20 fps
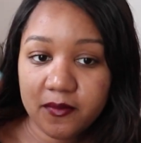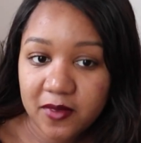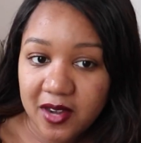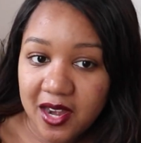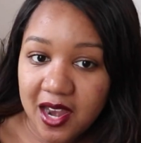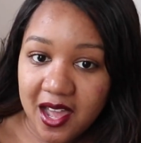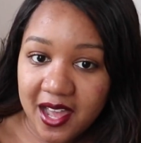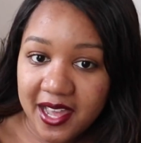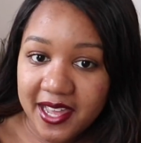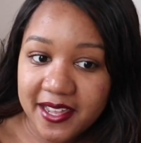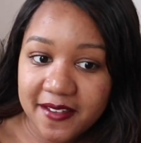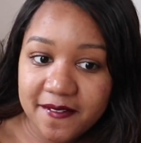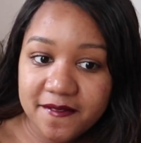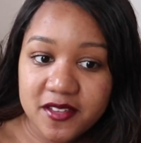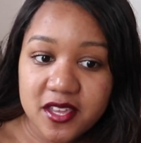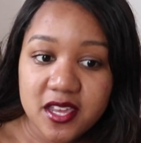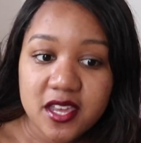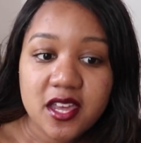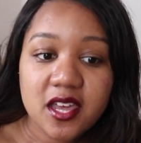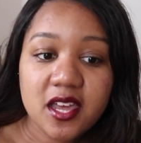live,
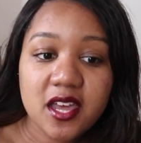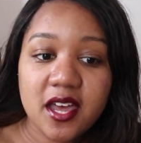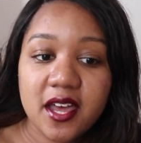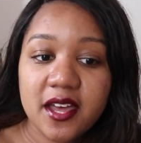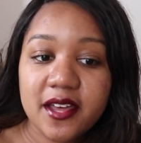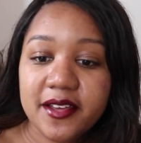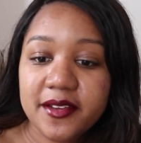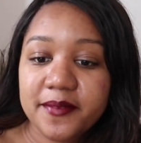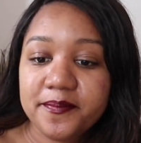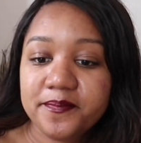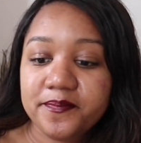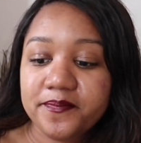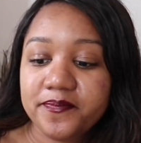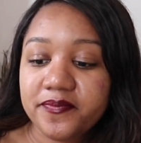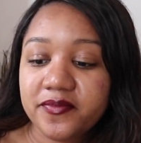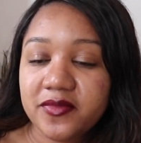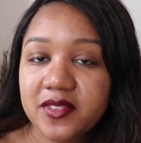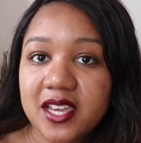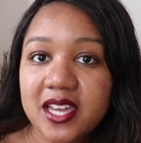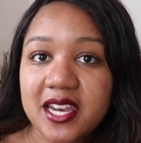and
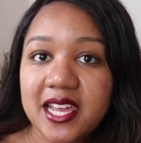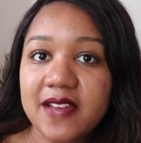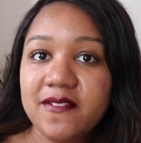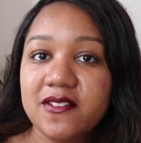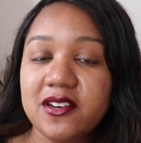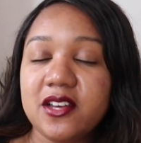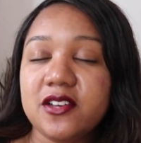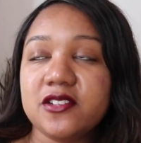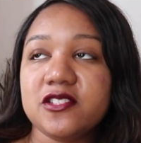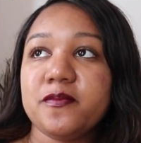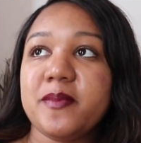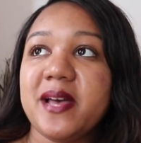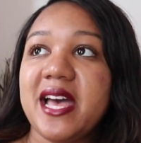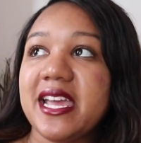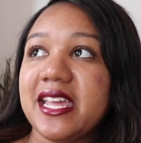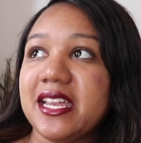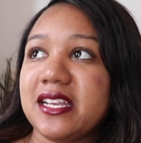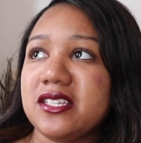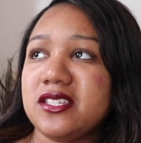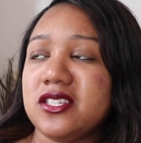I have loads of
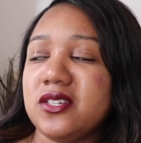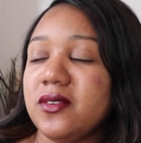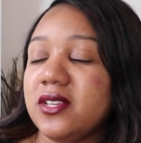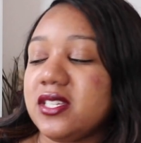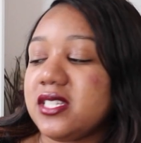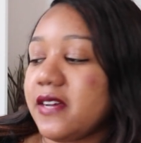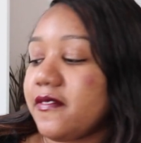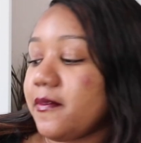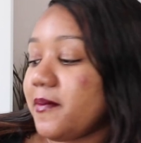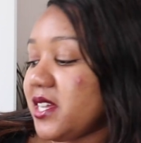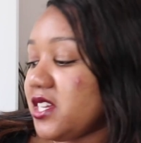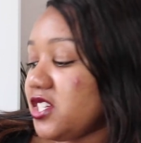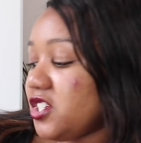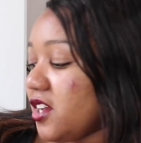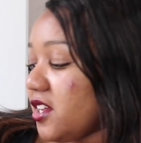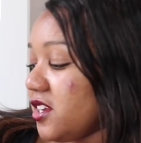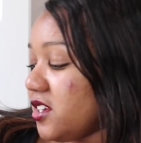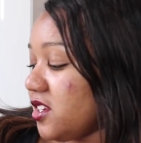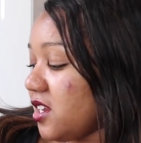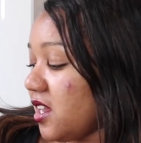packing to do and stuff. I'm
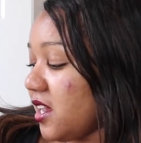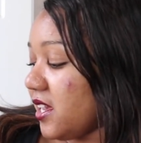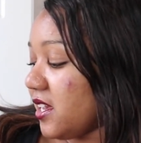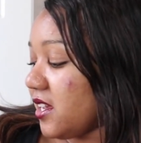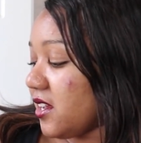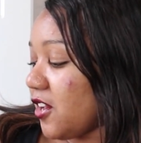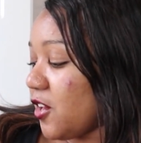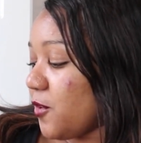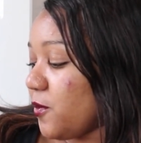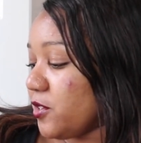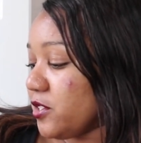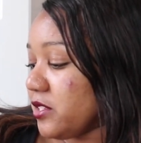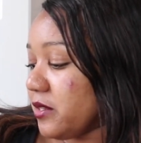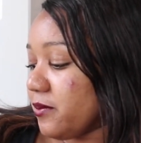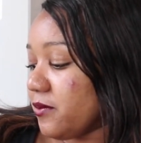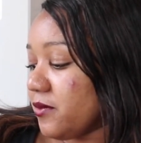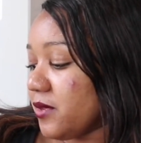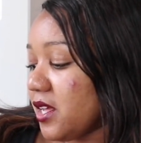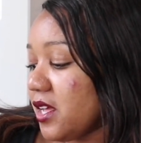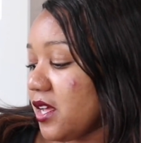actually going to like open
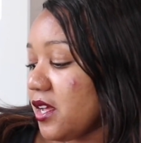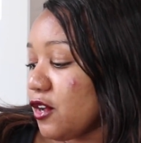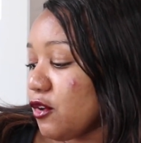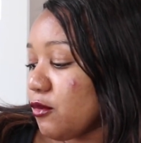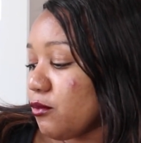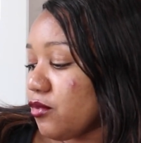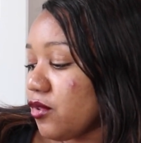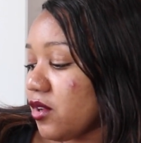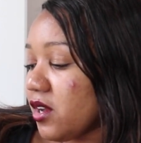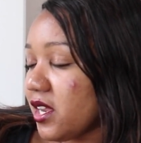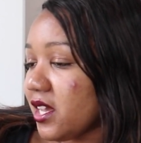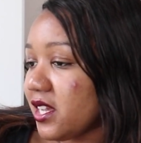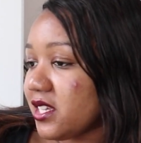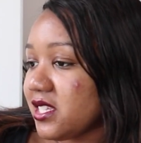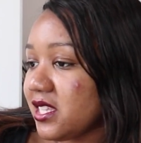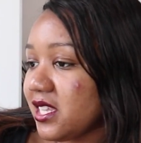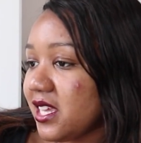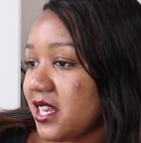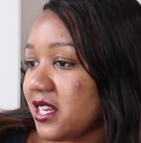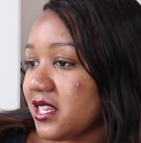some
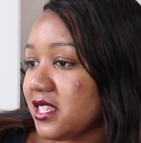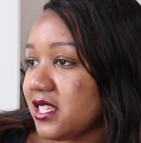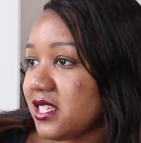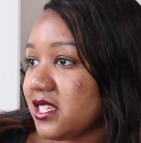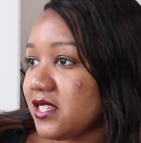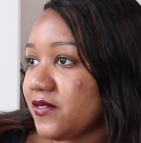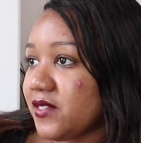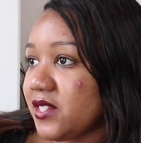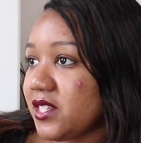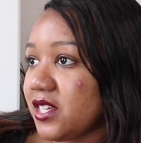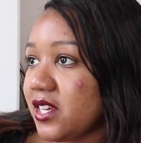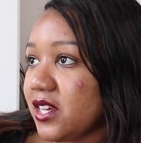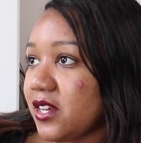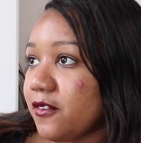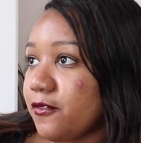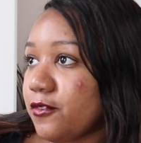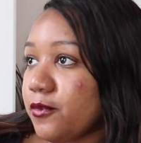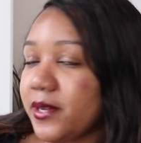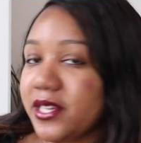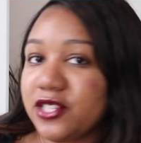products at the end of this video
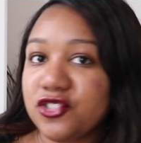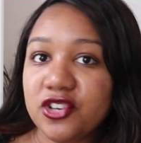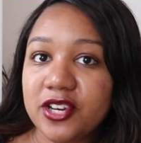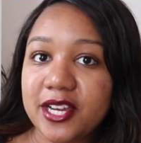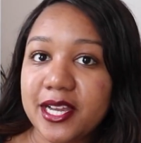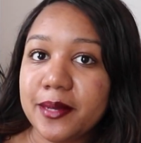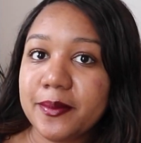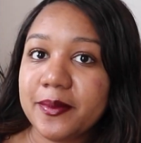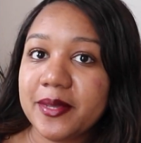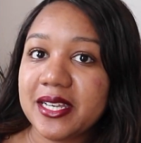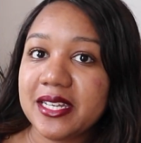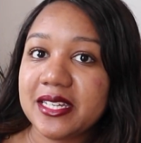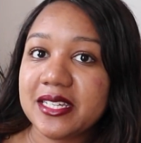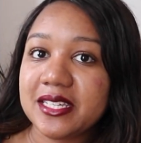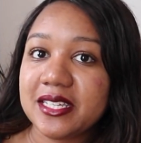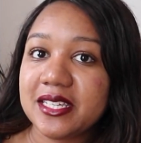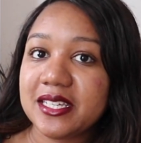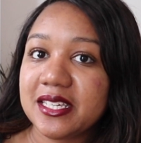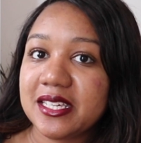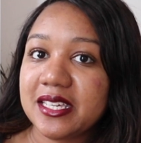for my trip and
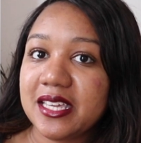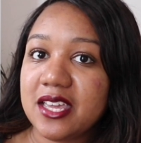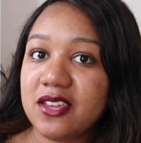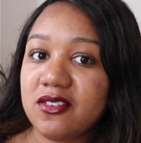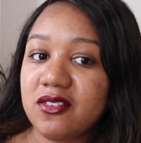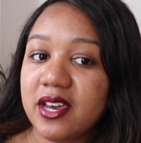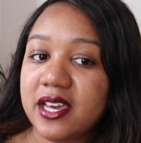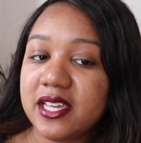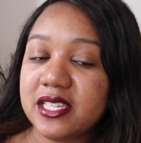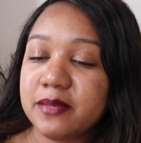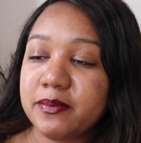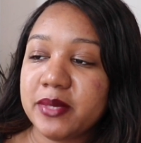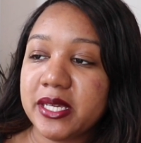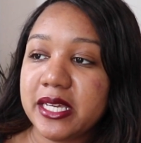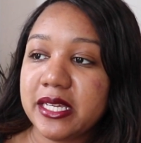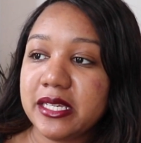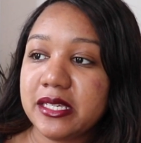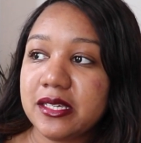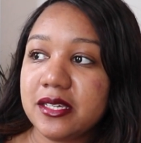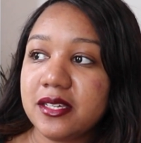to get you guys'
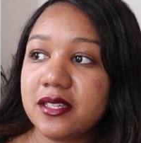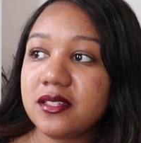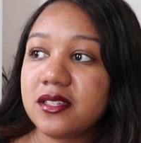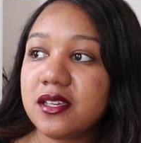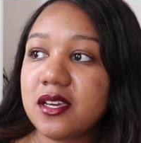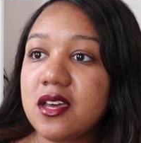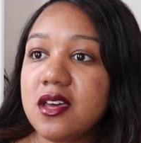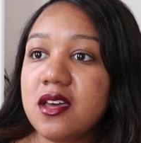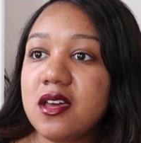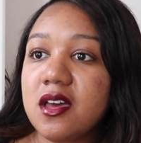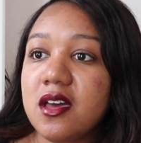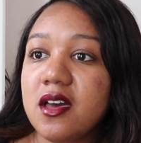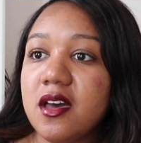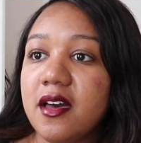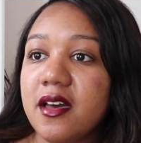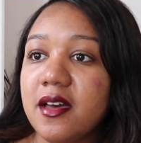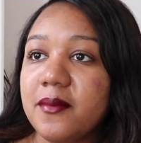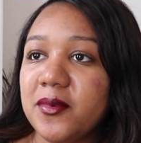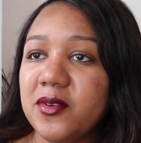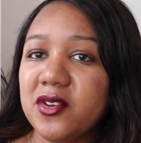opinion.
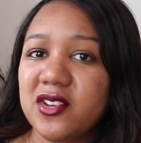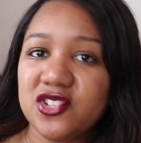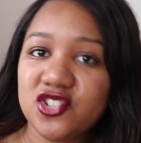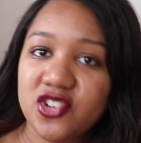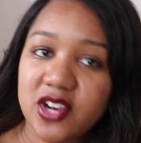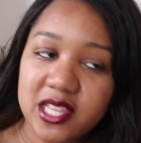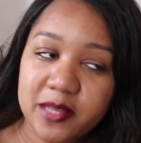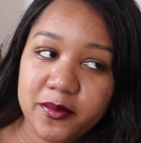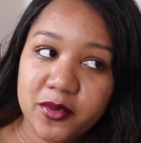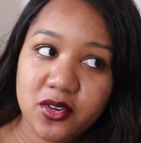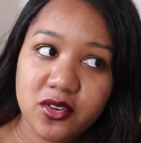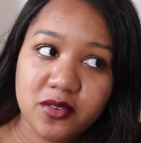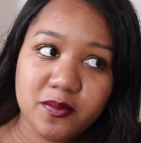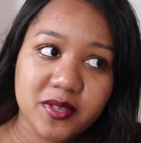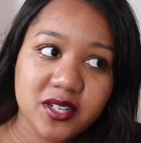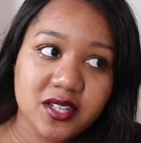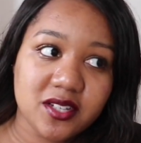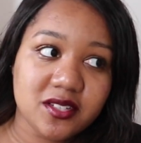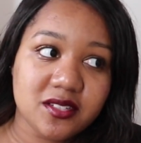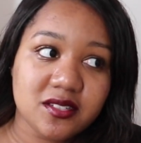I'm not going to try them
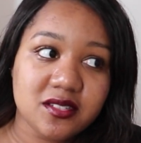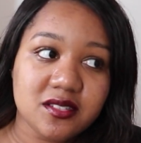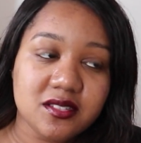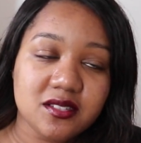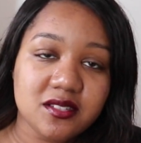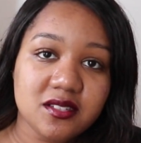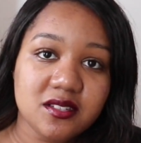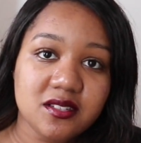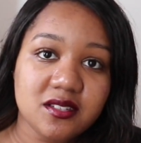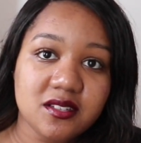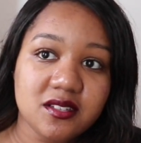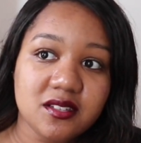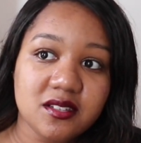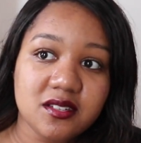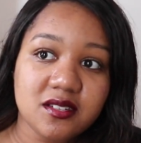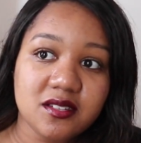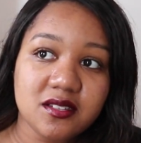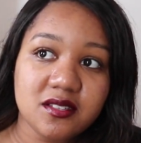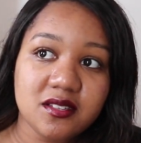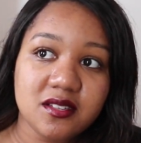on because I'm
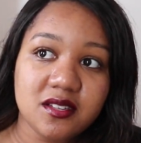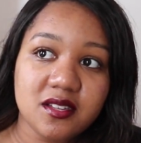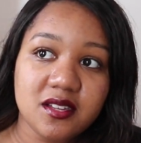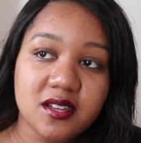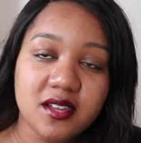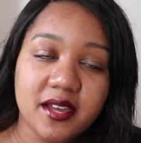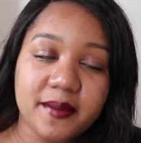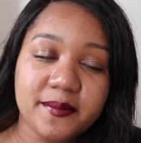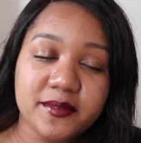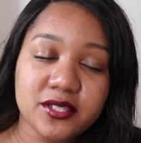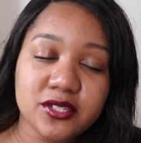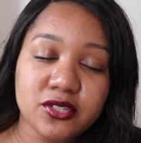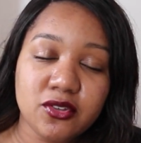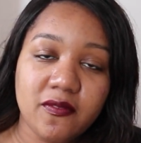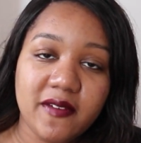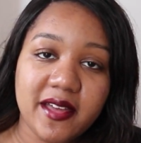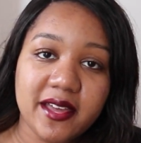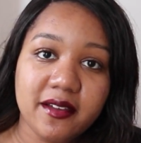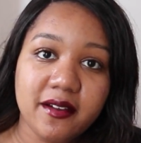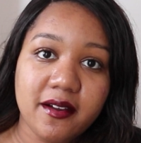just
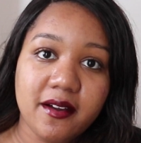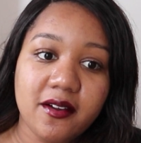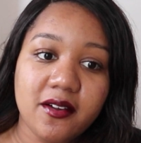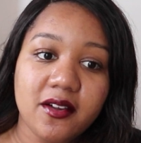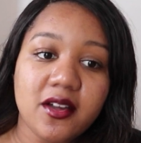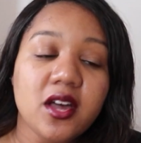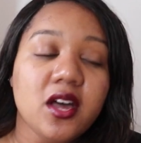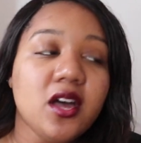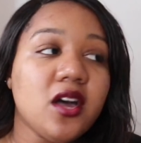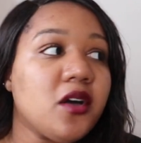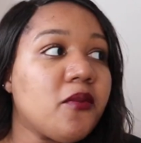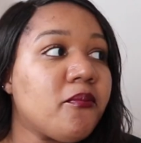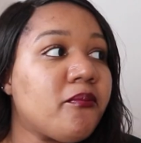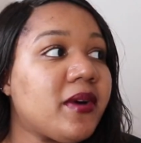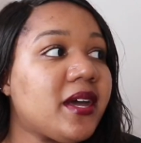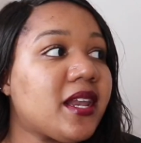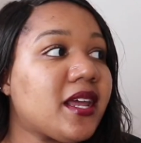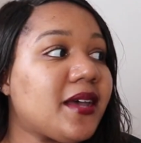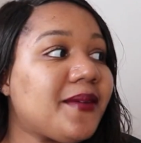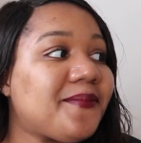not that girl,
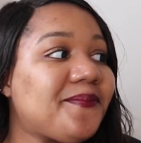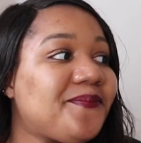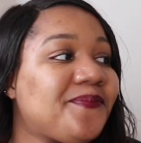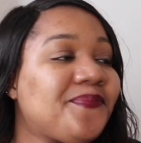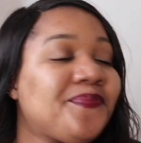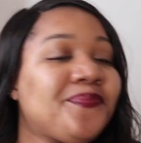but